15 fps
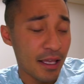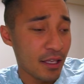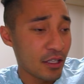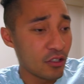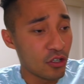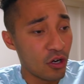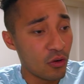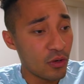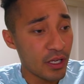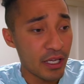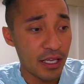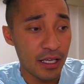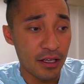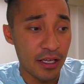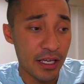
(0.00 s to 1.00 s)
You know,
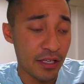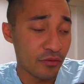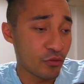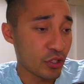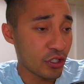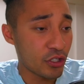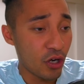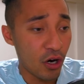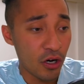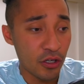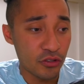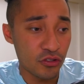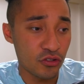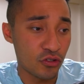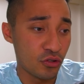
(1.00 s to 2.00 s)
in
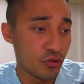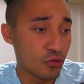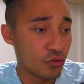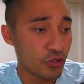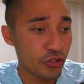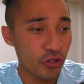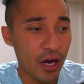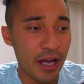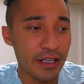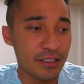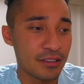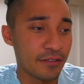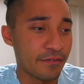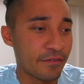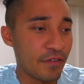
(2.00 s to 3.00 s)
regards to trying
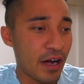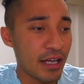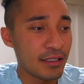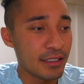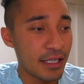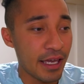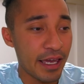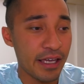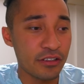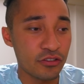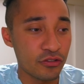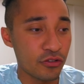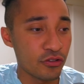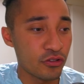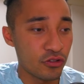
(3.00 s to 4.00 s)
to find the
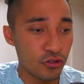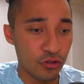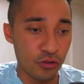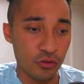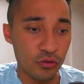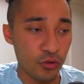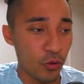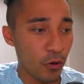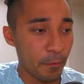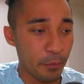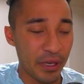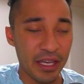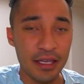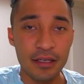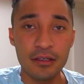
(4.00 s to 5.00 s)
answers to your
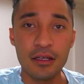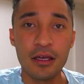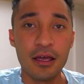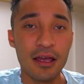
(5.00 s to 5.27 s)
pain,